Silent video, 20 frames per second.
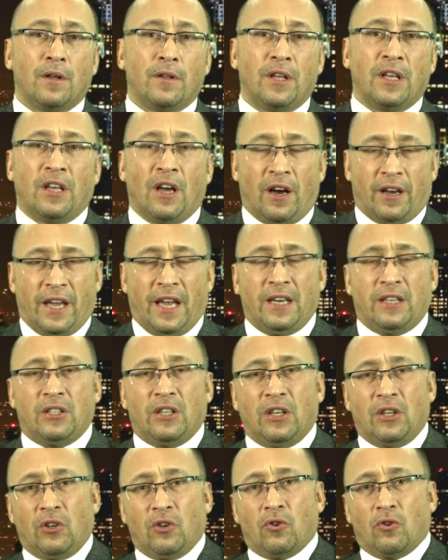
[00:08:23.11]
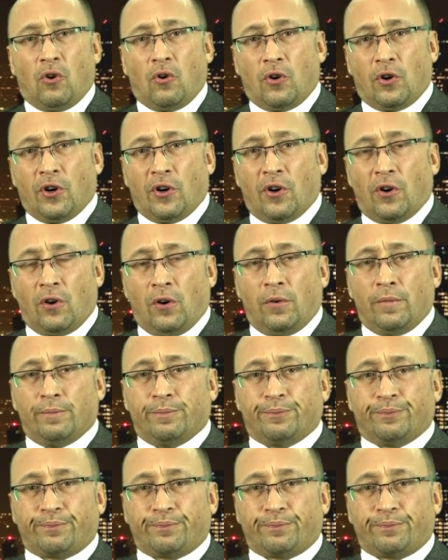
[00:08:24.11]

the young 18-year-old girl